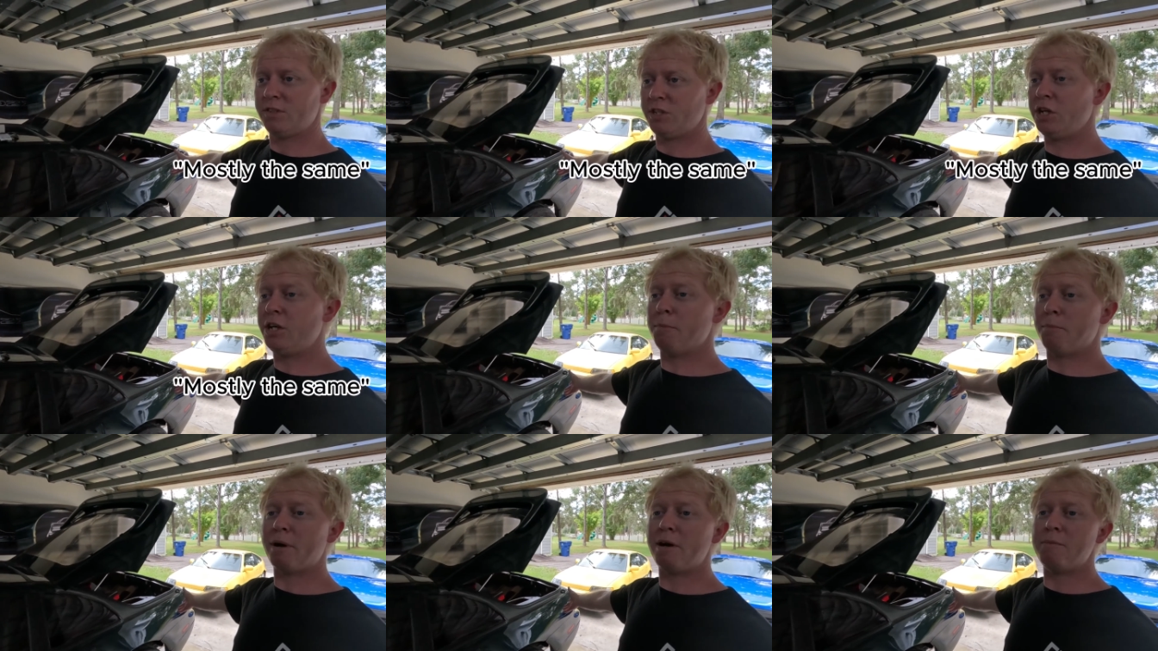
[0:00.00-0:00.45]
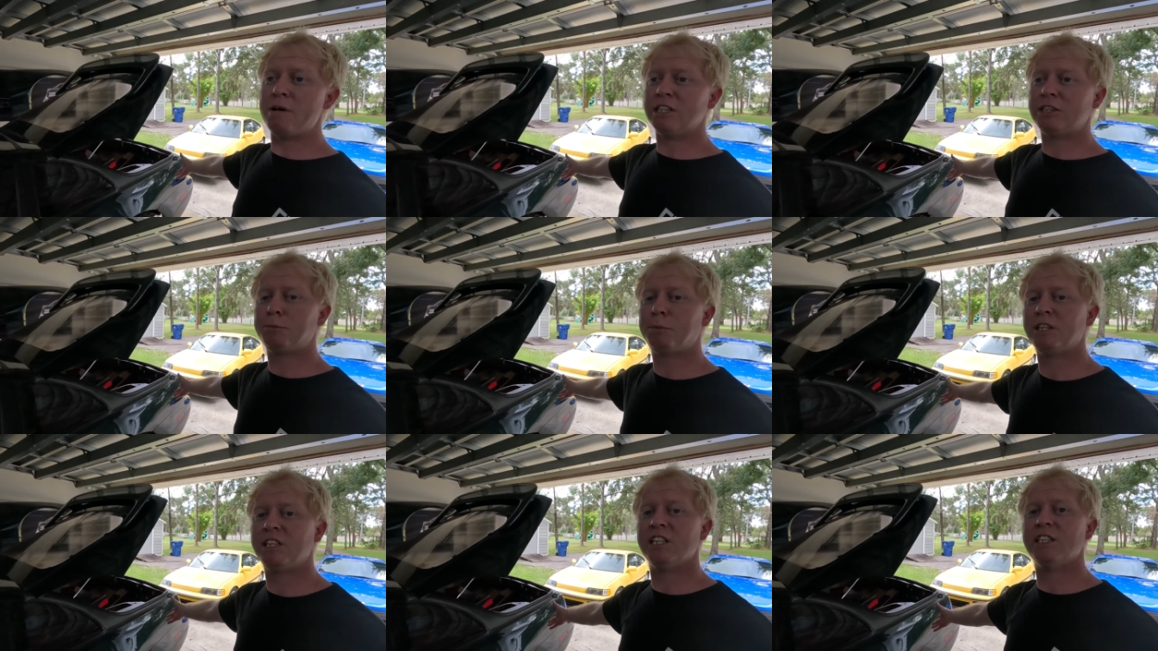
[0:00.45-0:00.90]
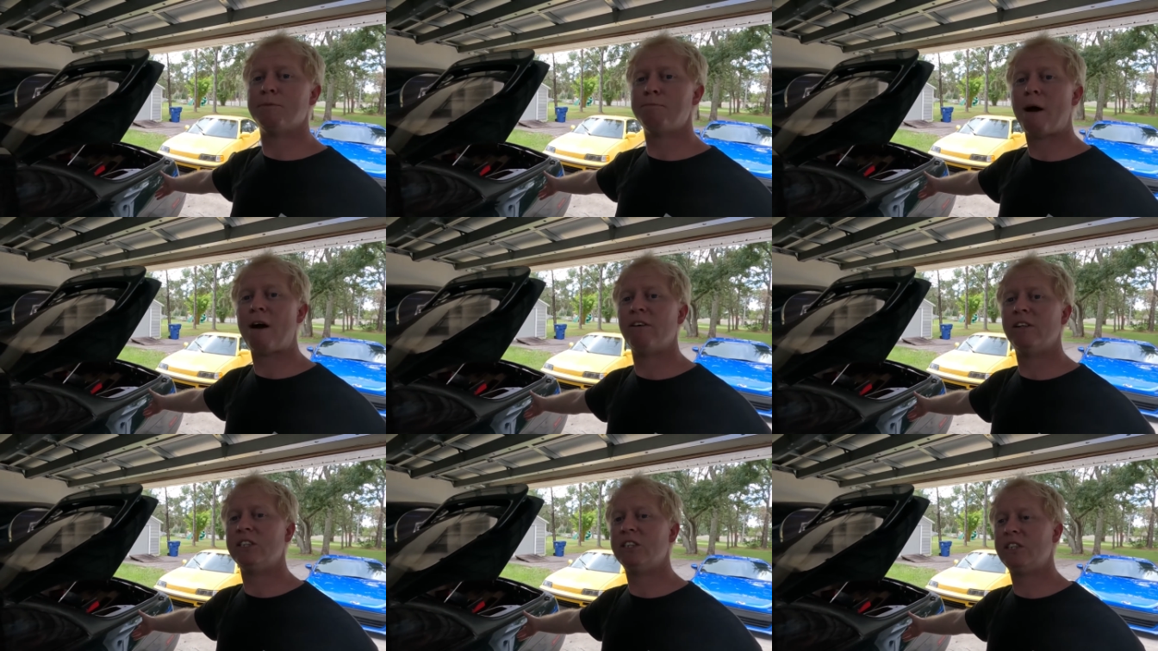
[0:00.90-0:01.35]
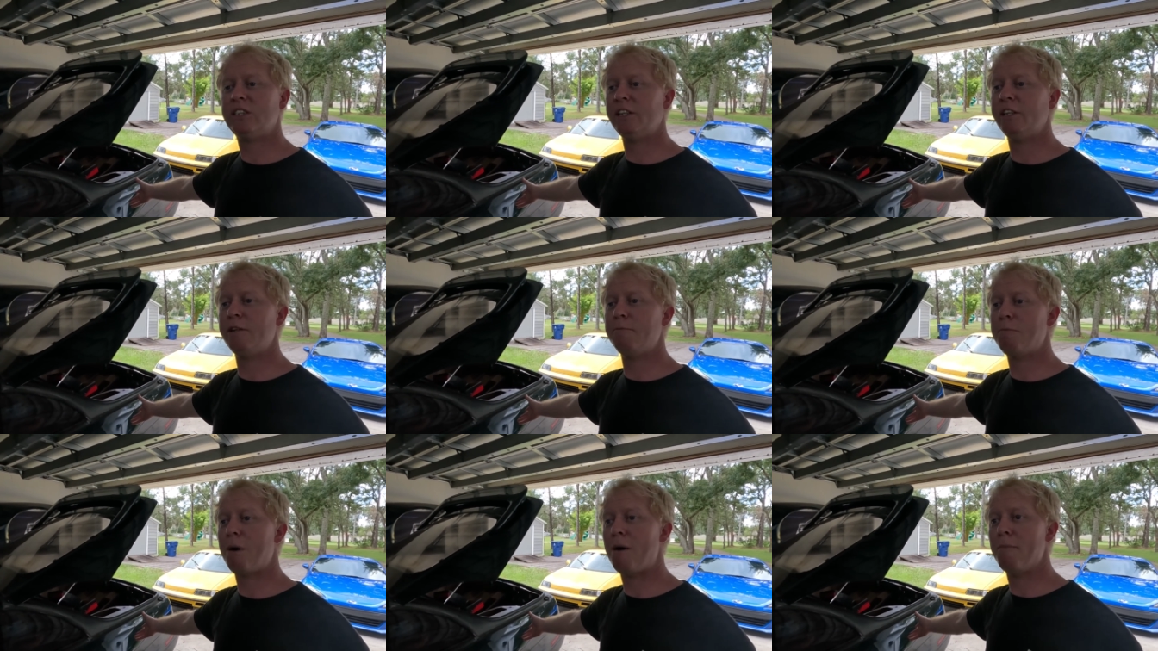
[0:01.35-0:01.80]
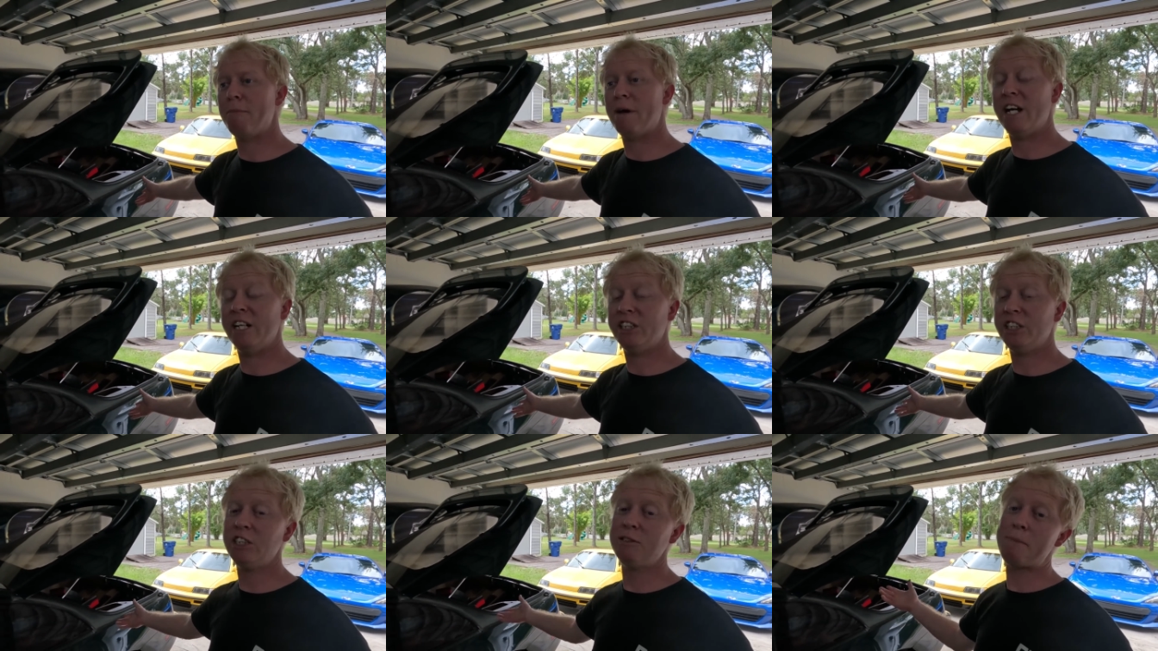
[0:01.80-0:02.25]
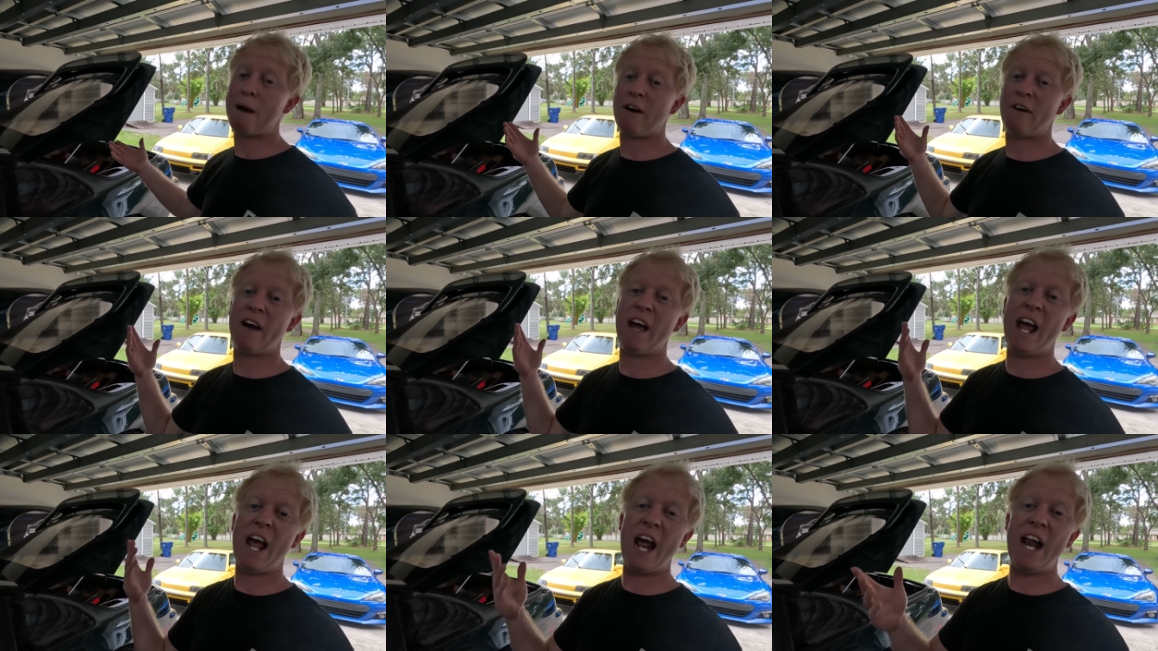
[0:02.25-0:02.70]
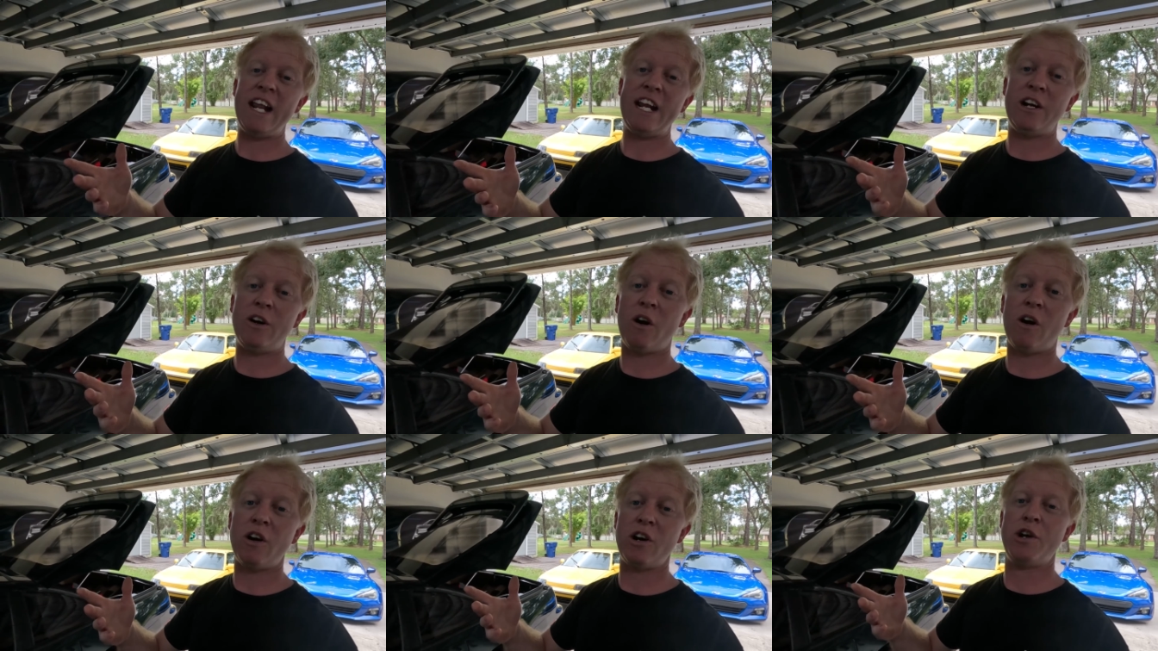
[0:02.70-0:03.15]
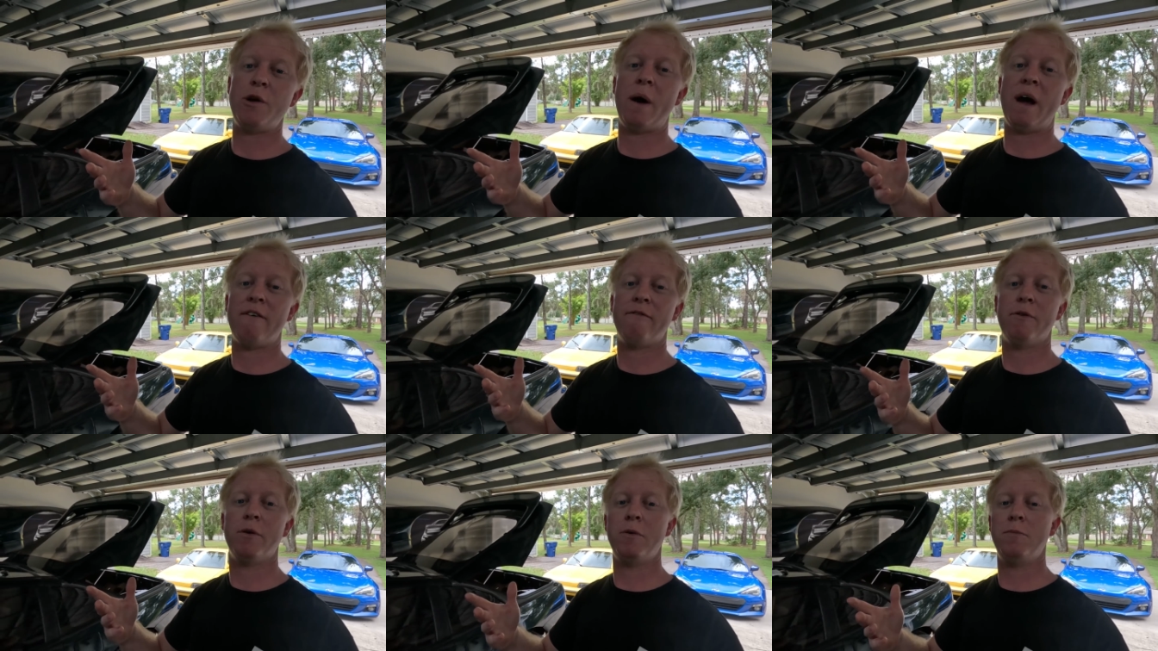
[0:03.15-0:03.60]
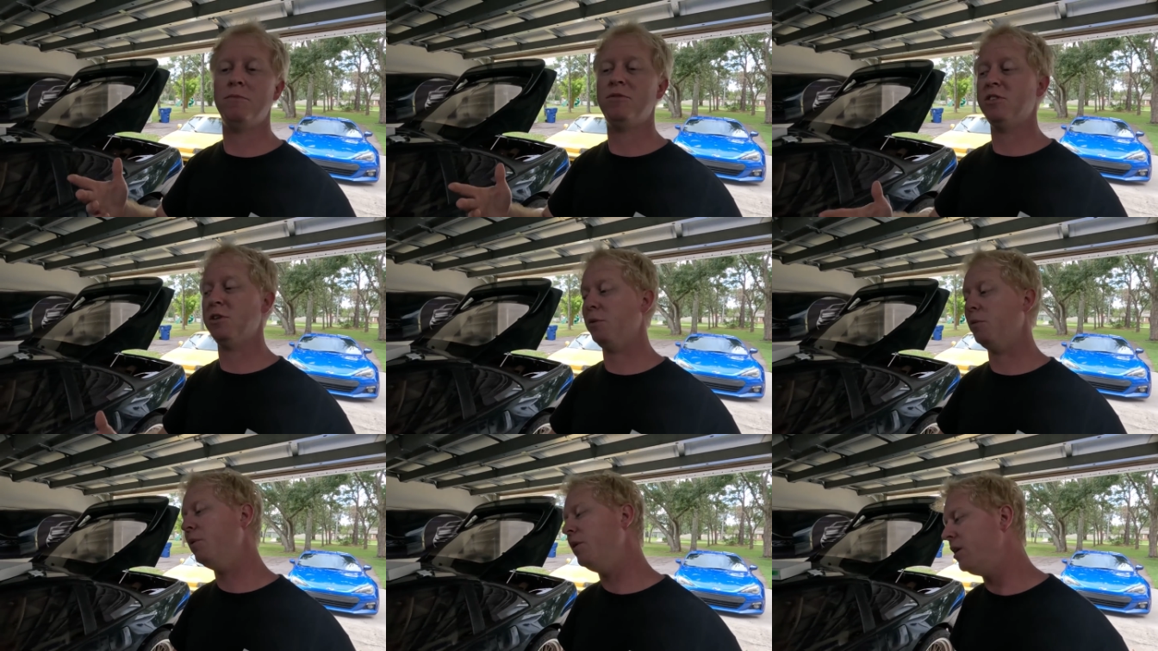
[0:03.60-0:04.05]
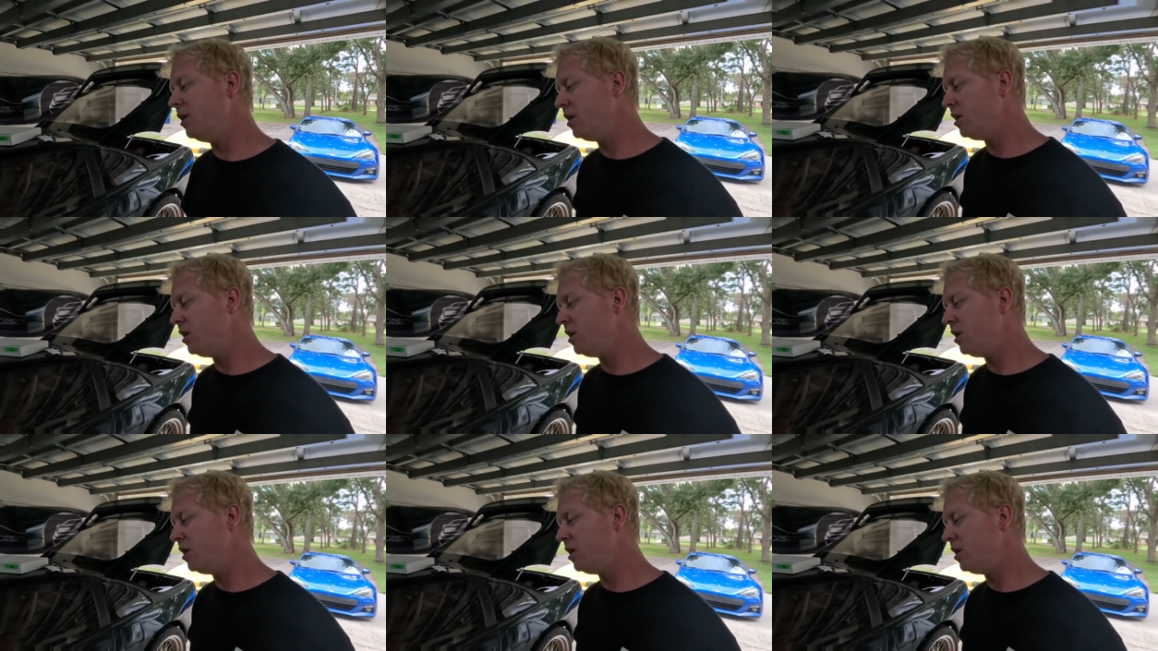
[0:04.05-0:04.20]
you can pretty much put this power steering pump in just about any car you have room to.